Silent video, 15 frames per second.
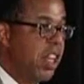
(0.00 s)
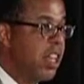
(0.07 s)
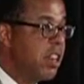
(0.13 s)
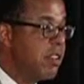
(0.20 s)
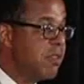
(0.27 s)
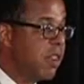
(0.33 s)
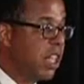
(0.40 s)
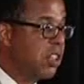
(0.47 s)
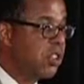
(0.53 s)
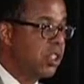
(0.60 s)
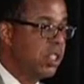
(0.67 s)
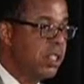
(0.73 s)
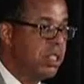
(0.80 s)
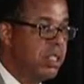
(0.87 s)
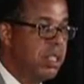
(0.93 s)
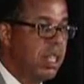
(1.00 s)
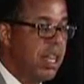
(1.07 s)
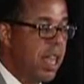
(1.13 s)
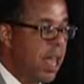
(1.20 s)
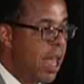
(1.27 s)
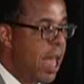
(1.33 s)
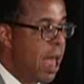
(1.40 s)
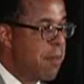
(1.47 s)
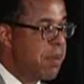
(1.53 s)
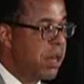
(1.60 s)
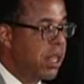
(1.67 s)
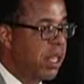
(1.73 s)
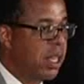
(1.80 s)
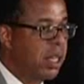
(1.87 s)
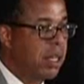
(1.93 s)
that innovation
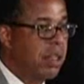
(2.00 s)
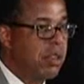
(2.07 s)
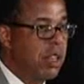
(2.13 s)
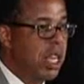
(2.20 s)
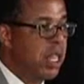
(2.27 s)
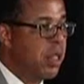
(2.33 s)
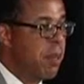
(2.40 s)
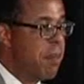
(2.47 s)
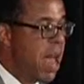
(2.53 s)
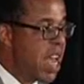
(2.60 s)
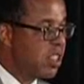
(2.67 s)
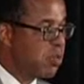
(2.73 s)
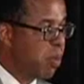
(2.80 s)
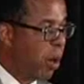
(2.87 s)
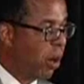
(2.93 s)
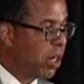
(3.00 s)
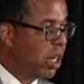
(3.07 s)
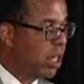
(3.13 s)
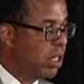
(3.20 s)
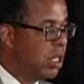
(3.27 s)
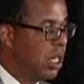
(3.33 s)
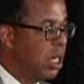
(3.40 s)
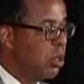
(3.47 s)
happening in the mass market